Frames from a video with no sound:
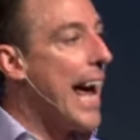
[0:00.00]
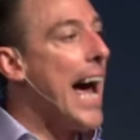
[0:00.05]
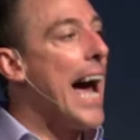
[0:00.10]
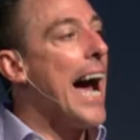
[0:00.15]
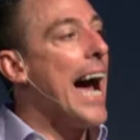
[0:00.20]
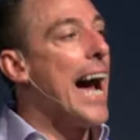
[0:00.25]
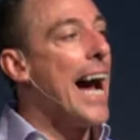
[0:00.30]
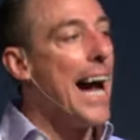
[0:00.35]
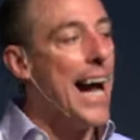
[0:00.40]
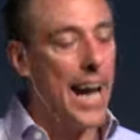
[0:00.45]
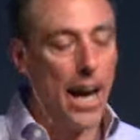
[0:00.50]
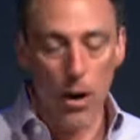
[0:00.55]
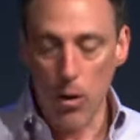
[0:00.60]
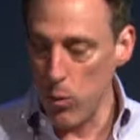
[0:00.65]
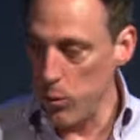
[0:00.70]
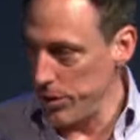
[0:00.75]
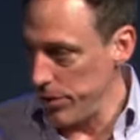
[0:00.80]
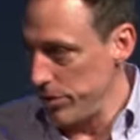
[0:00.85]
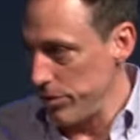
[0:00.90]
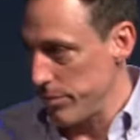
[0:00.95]
How
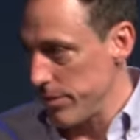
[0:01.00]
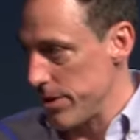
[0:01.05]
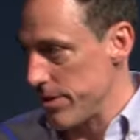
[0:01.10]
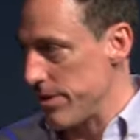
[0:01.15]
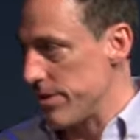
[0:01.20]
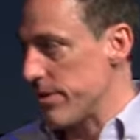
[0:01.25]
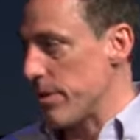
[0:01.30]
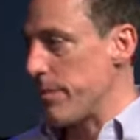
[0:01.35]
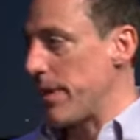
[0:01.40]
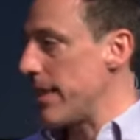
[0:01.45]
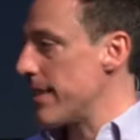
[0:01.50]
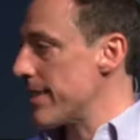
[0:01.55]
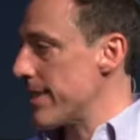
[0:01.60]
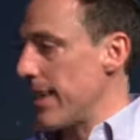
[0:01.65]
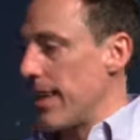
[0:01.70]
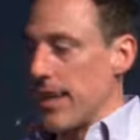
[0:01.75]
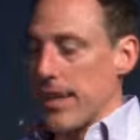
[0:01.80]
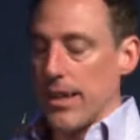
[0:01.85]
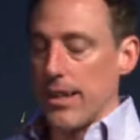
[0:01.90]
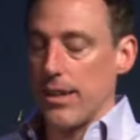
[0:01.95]
we do missions. I'm not
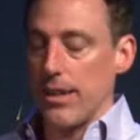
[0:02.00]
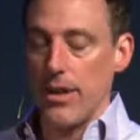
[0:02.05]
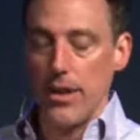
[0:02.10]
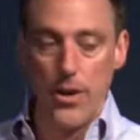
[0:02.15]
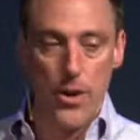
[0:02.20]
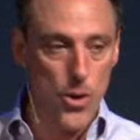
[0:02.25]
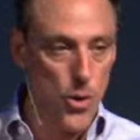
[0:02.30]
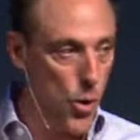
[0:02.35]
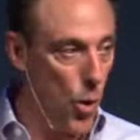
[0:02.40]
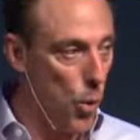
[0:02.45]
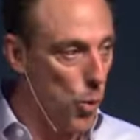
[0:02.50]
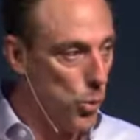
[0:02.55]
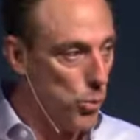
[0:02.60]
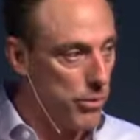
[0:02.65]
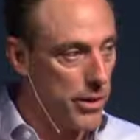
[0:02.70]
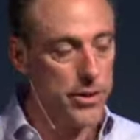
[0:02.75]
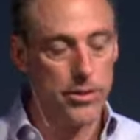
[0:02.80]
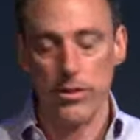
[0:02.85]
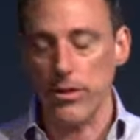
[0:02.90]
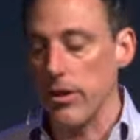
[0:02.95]
saying no,
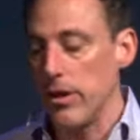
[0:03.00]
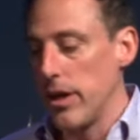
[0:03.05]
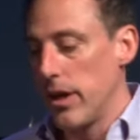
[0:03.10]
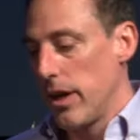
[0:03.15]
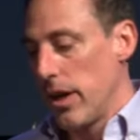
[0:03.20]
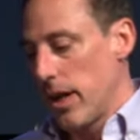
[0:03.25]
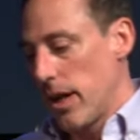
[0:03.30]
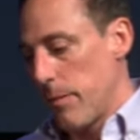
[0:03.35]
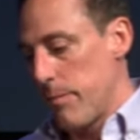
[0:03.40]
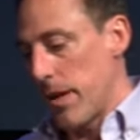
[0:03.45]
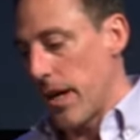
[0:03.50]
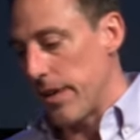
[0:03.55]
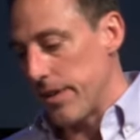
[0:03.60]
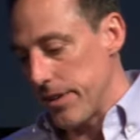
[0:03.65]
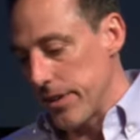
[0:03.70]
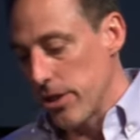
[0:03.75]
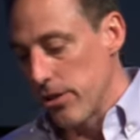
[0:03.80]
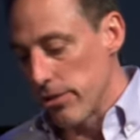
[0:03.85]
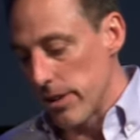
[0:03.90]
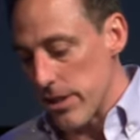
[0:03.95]
right? So I'm
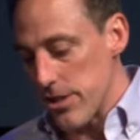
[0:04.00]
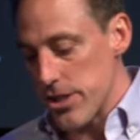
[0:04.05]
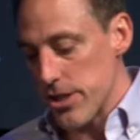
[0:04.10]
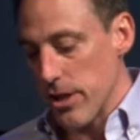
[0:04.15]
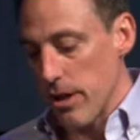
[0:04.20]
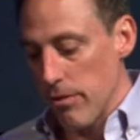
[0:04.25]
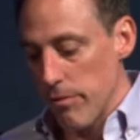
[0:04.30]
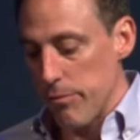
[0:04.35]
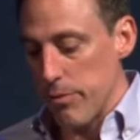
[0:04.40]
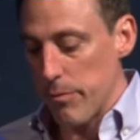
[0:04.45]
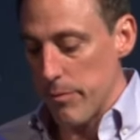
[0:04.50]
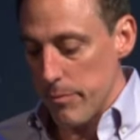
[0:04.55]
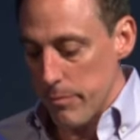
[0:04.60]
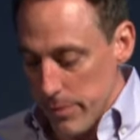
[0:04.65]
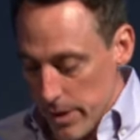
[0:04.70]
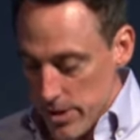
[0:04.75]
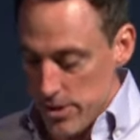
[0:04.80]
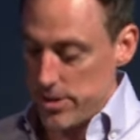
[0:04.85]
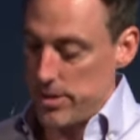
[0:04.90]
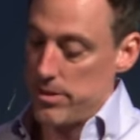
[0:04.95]
not the Grinch of
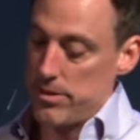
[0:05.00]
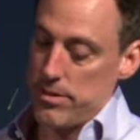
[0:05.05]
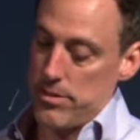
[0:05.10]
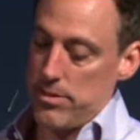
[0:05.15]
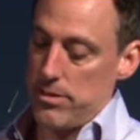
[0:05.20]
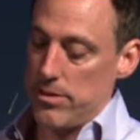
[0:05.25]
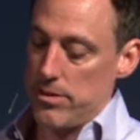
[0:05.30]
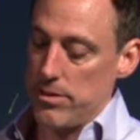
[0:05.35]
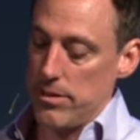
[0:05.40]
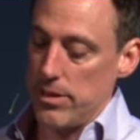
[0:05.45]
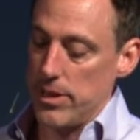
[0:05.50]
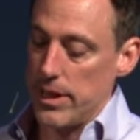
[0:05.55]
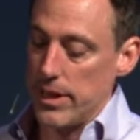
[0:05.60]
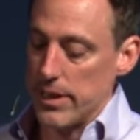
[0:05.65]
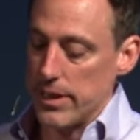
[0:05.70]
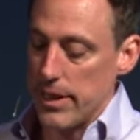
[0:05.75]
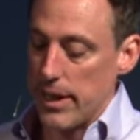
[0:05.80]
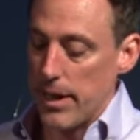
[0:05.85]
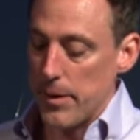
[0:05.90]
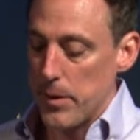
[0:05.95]
missions, just so you
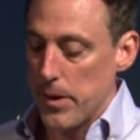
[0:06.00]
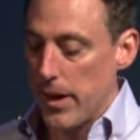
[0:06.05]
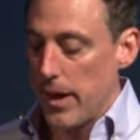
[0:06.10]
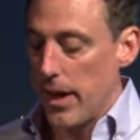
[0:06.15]
get that.